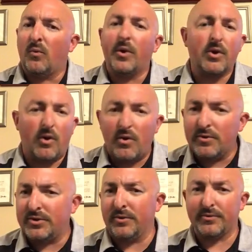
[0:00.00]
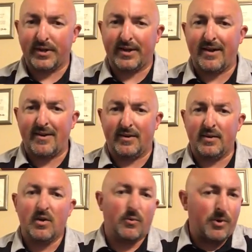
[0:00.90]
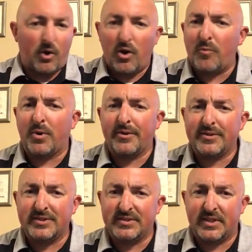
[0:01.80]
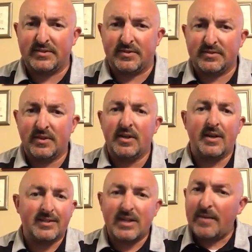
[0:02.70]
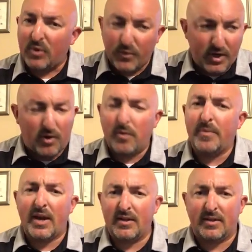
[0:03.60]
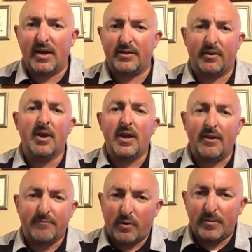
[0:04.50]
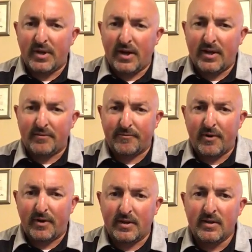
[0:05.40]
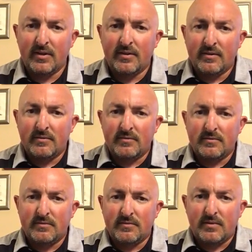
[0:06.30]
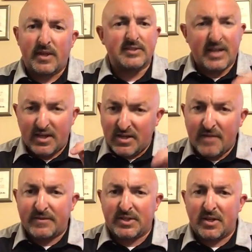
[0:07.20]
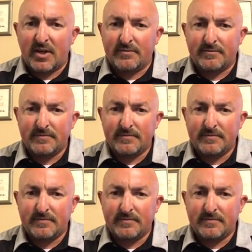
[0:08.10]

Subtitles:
We're all children of God. We're all brothers and sisters. It's time that we all band together and form a united front and say enough is enough.